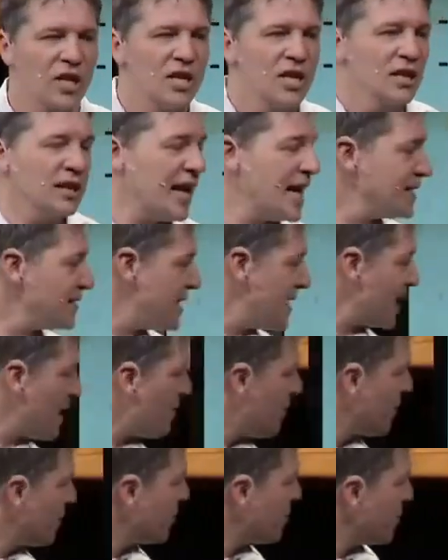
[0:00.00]
Last thing I
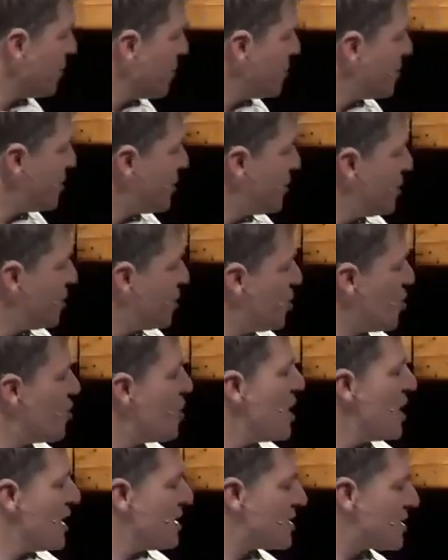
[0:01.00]
want to encourage you to do
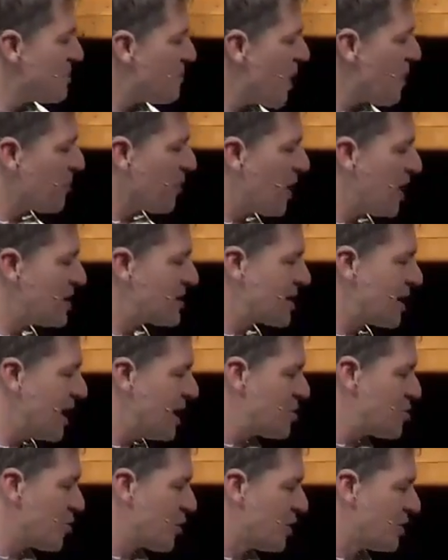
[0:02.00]
is to memorize
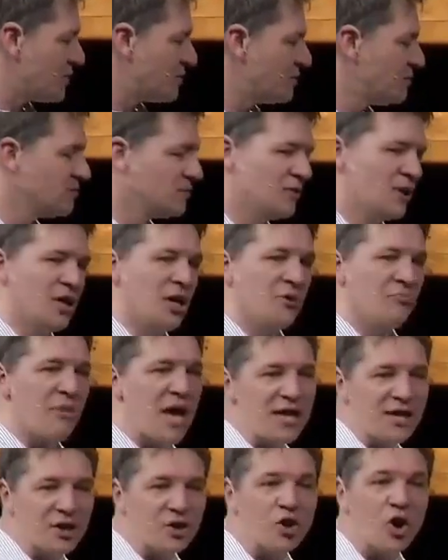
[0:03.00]
God's word.
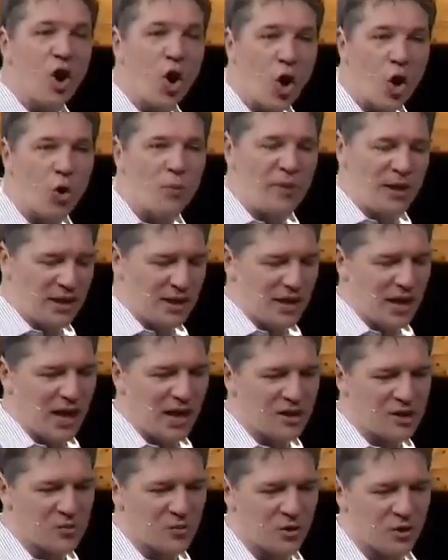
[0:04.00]
Make your home in
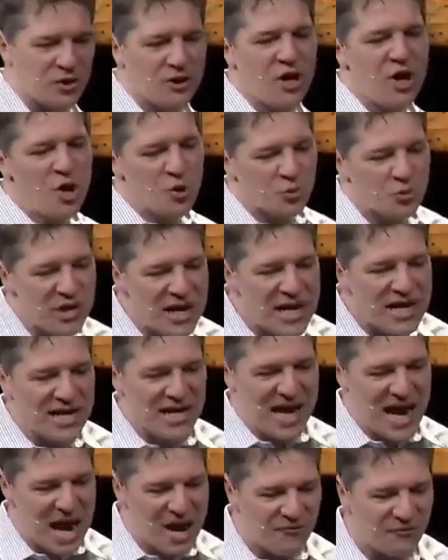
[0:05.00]
God's word. Read it
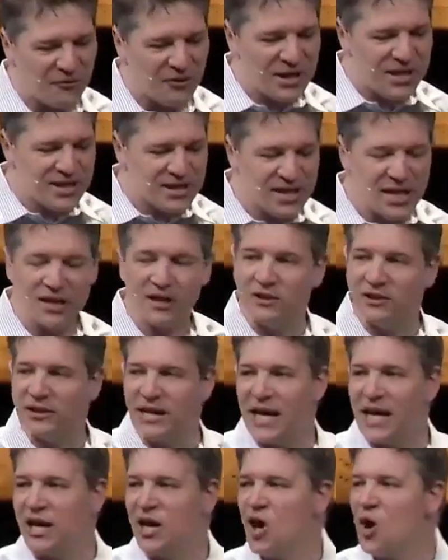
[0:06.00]
every single
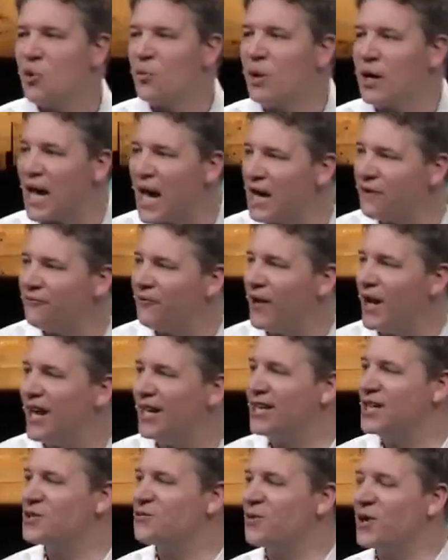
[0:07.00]
day. What I
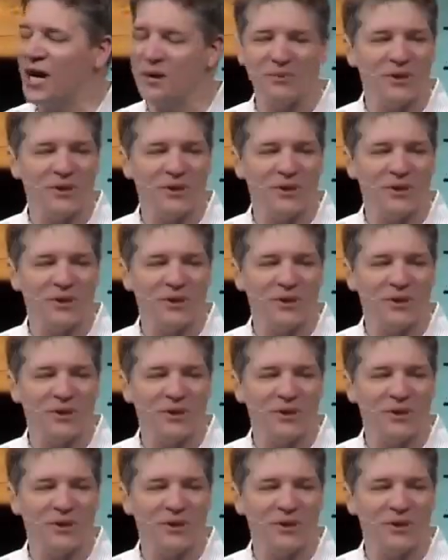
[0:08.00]
find is when I'm